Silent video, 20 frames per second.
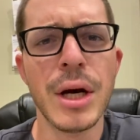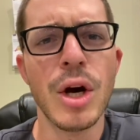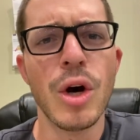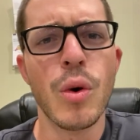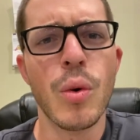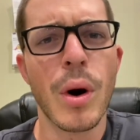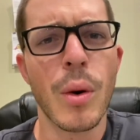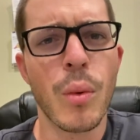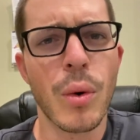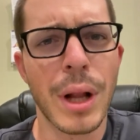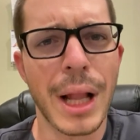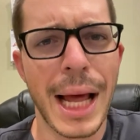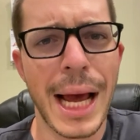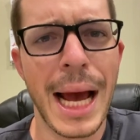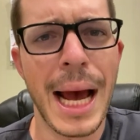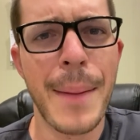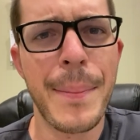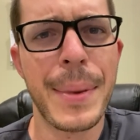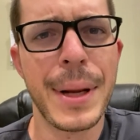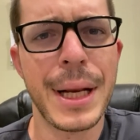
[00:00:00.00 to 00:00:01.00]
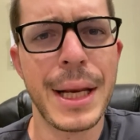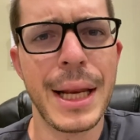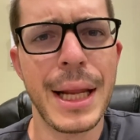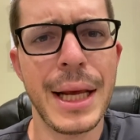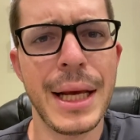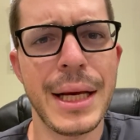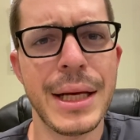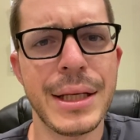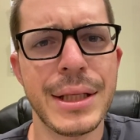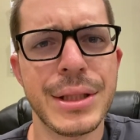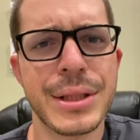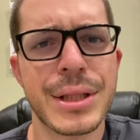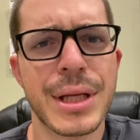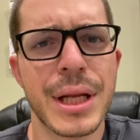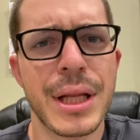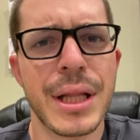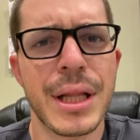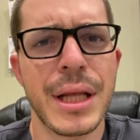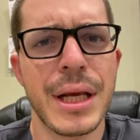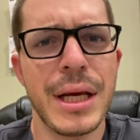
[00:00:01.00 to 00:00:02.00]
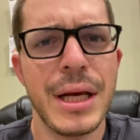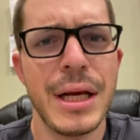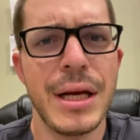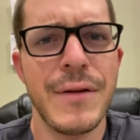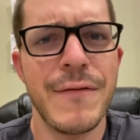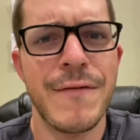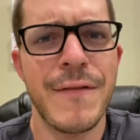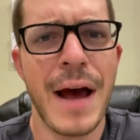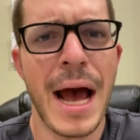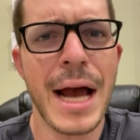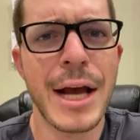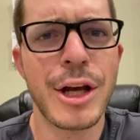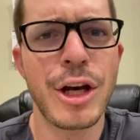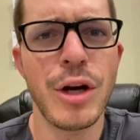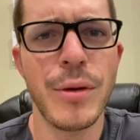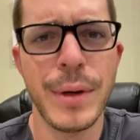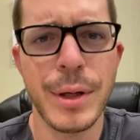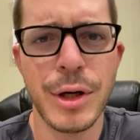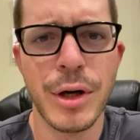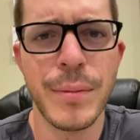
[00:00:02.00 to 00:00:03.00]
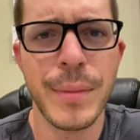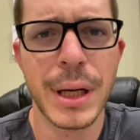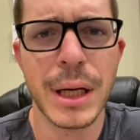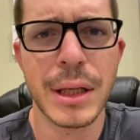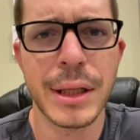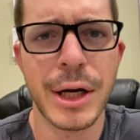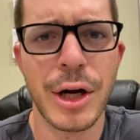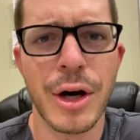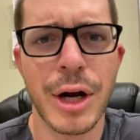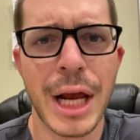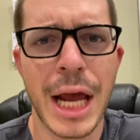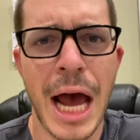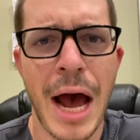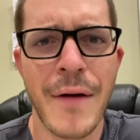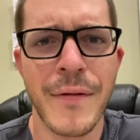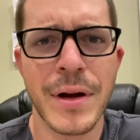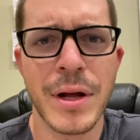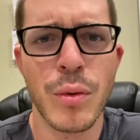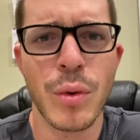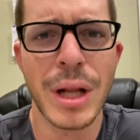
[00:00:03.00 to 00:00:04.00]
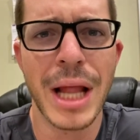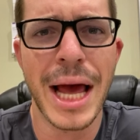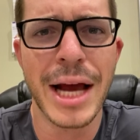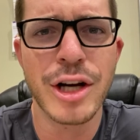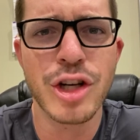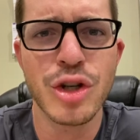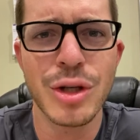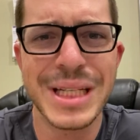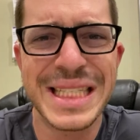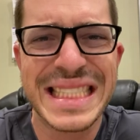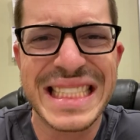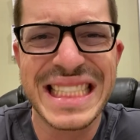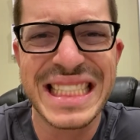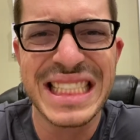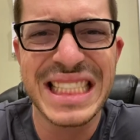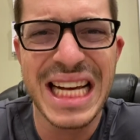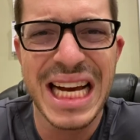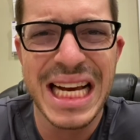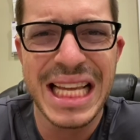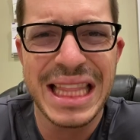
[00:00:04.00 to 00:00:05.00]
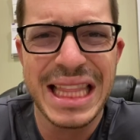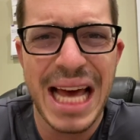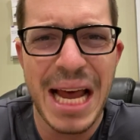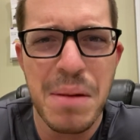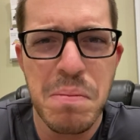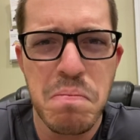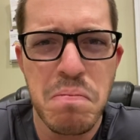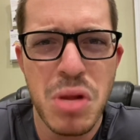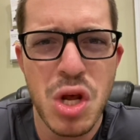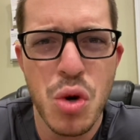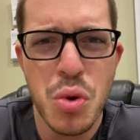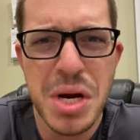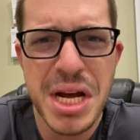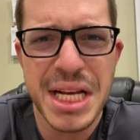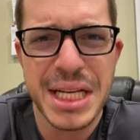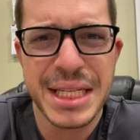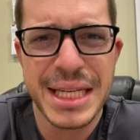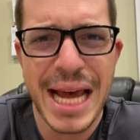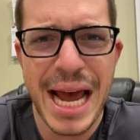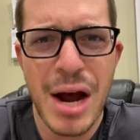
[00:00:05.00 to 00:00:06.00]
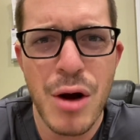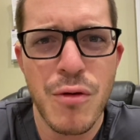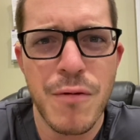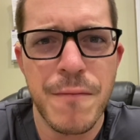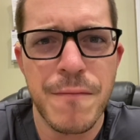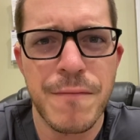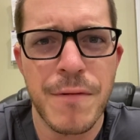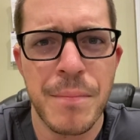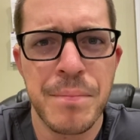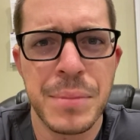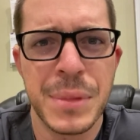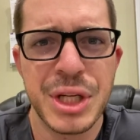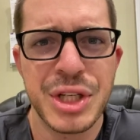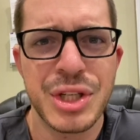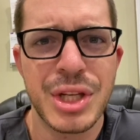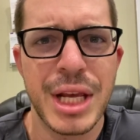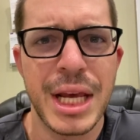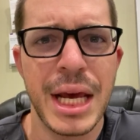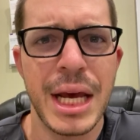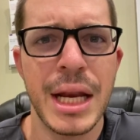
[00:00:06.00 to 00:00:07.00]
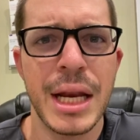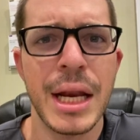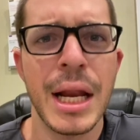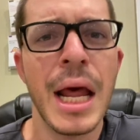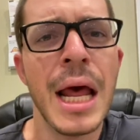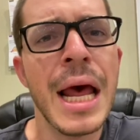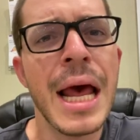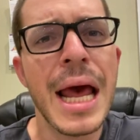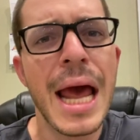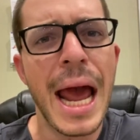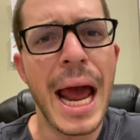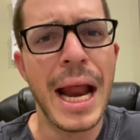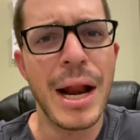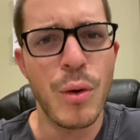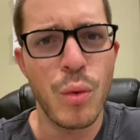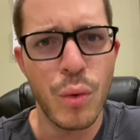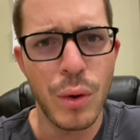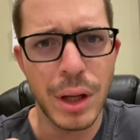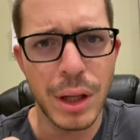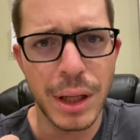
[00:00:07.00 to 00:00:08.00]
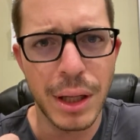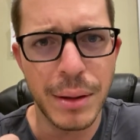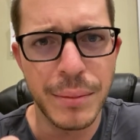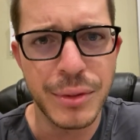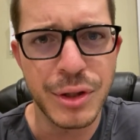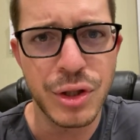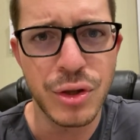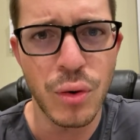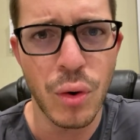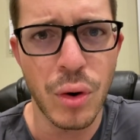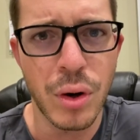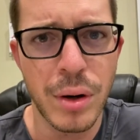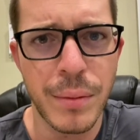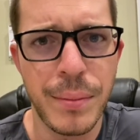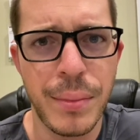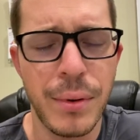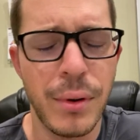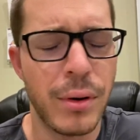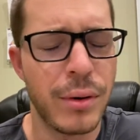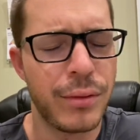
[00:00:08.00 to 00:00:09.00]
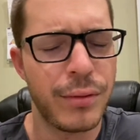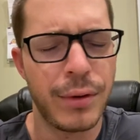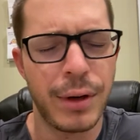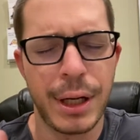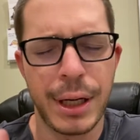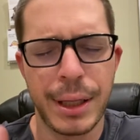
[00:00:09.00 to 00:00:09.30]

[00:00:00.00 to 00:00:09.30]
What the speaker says: What will happen is the vacuum in your middle ear cavity will actually suck that mucus out from the skin, and it will absorb, or